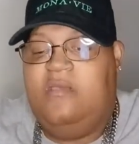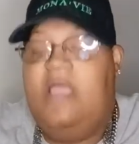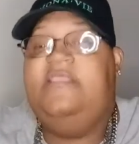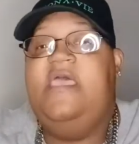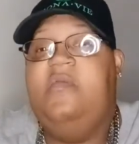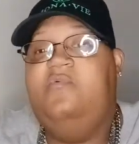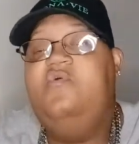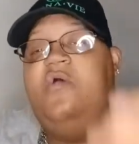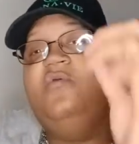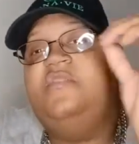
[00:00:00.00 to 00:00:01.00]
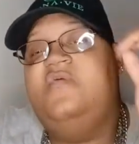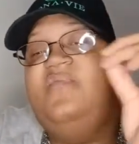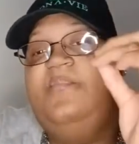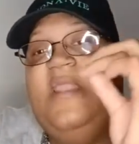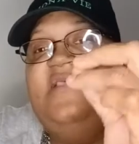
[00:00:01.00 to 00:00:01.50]
I'll tell you, when you go to
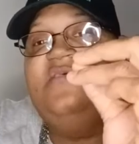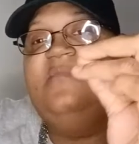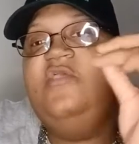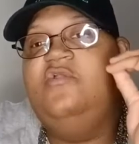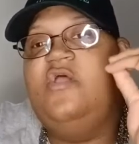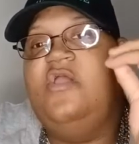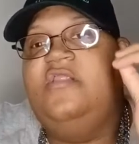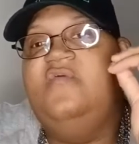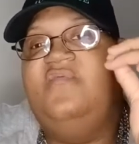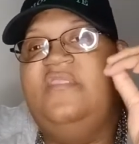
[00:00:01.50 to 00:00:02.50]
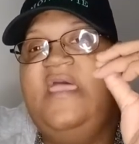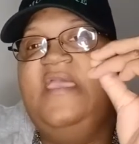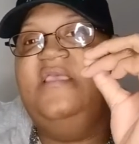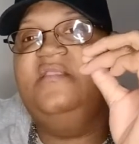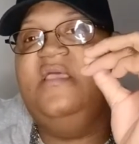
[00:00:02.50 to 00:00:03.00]
different places, man, you learn different
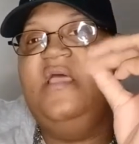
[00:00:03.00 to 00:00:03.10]
things, man.